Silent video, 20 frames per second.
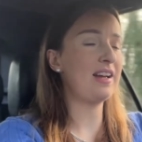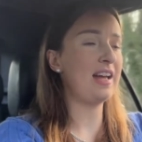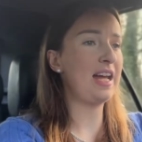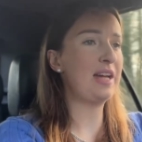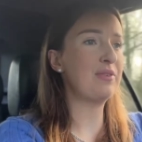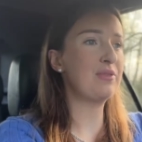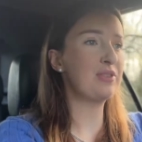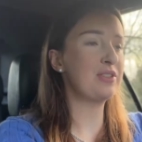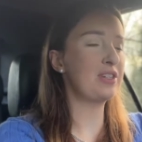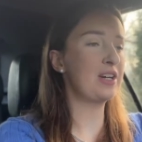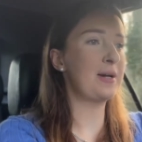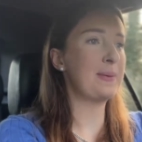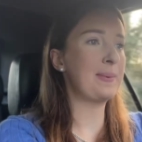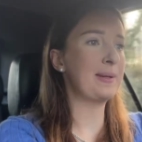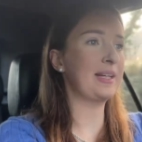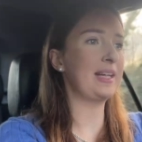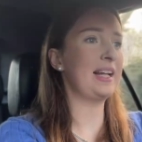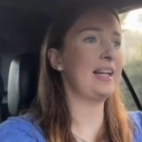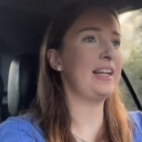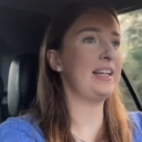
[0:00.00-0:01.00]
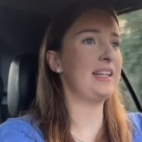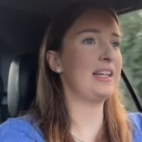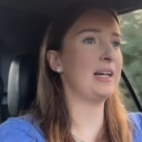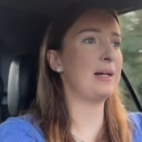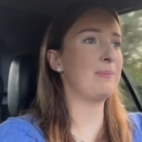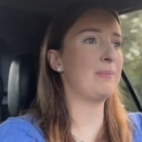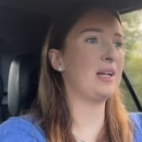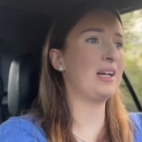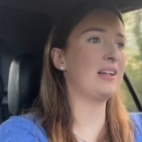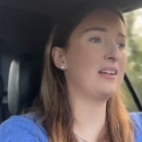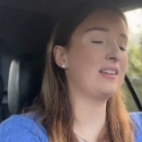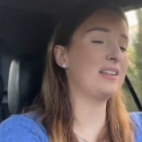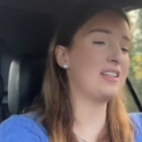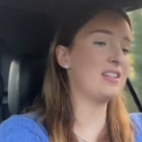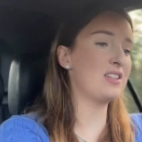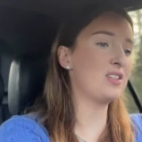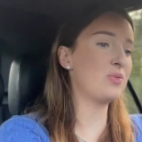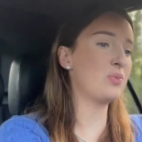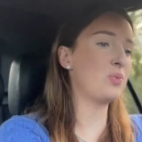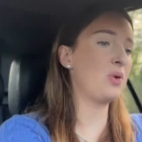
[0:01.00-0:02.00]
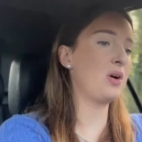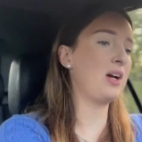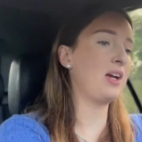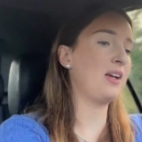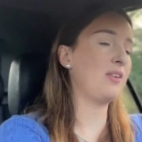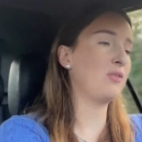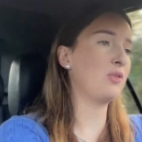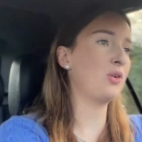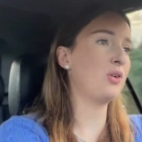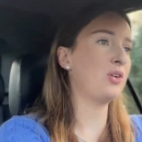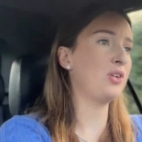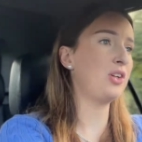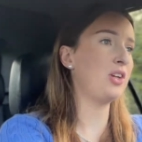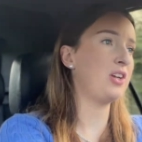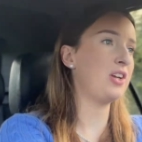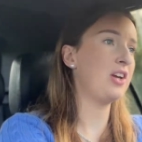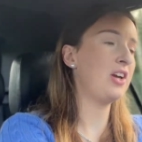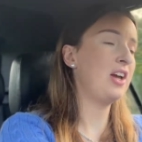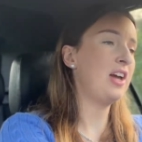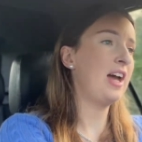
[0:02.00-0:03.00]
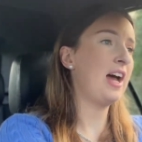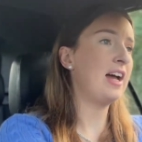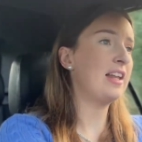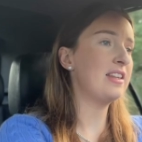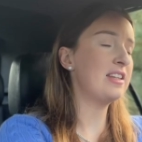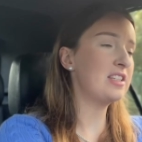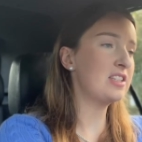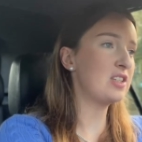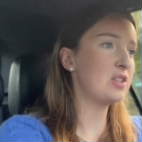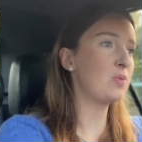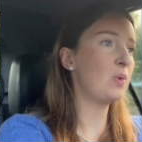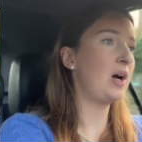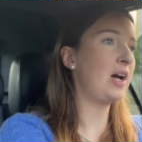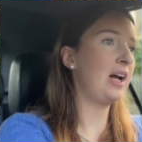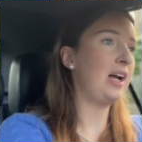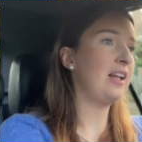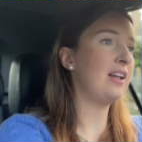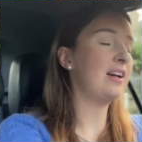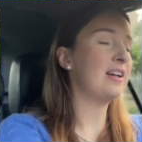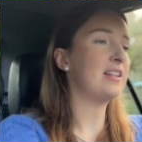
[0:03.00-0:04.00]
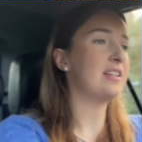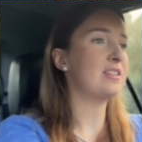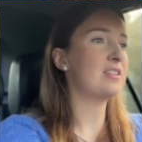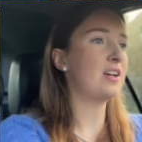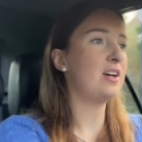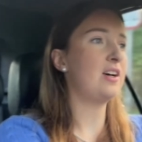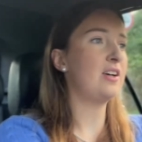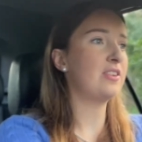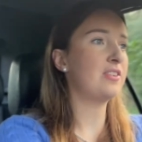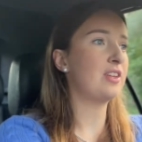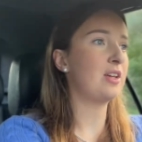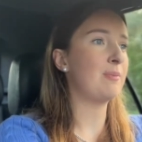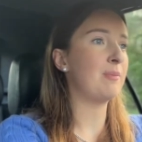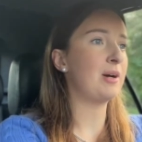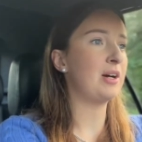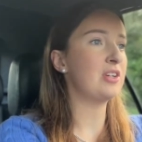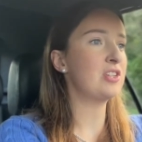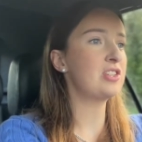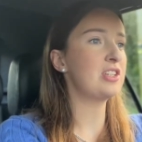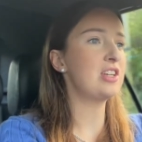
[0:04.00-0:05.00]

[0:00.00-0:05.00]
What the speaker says: every time I get in it, I'm like, this is why I've got you, and this is why I like this car so much.